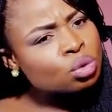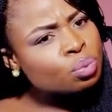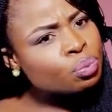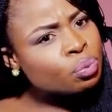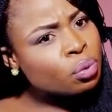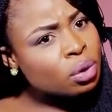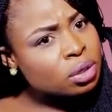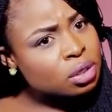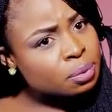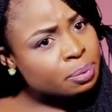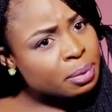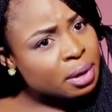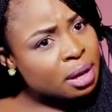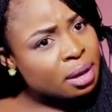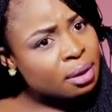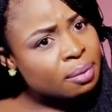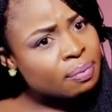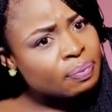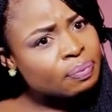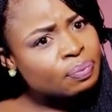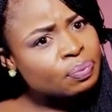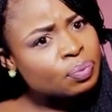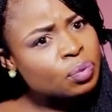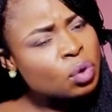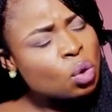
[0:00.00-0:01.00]
to prosper?
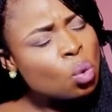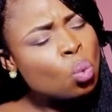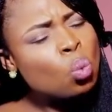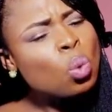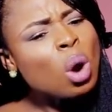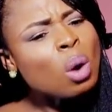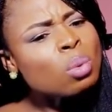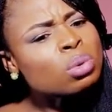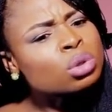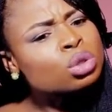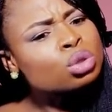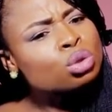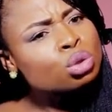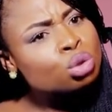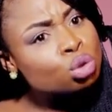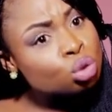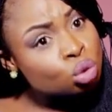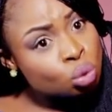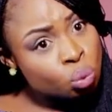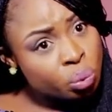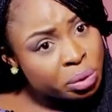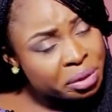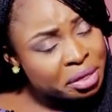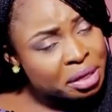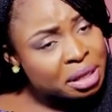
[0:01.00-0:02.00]
What would you
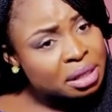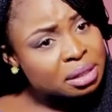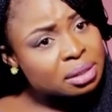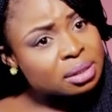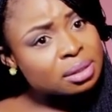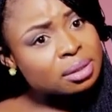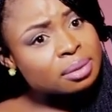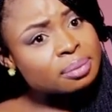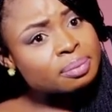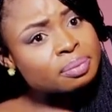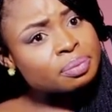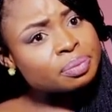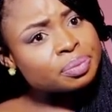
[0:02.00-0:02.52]
do with it?